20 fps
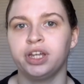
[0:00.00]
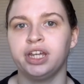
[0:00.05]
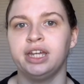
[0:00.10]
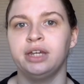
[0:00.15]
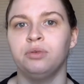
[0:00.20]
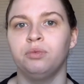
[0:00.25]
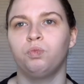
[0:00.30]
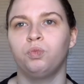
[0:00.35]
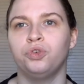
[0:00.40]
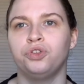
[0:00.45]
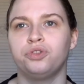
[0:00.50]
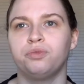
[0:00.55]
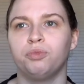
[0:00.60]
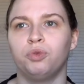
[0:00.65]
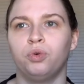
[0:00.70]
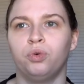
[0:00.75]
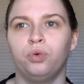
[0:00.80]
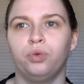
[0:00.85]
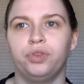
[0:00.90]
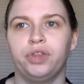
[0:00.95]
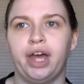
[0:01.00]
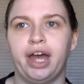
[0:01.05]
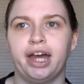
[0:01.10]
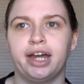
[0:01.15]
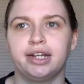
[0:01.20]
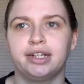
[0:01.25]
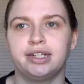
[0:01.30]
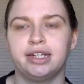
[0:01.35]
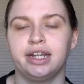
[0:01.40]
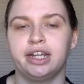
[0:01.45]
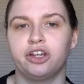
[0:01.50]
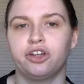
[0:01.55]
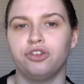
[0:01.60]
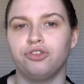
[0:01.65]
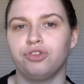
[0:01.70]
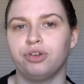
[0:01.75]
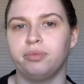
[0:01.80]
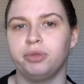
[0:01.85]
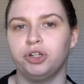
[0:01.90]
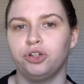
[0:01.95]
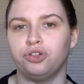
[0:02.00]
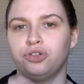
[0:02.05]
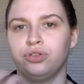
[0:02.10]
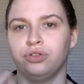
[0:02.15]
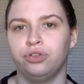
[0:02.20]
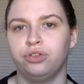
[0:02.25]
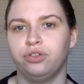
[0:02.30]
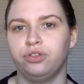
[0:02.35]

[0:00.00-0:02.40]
It was more that it contributed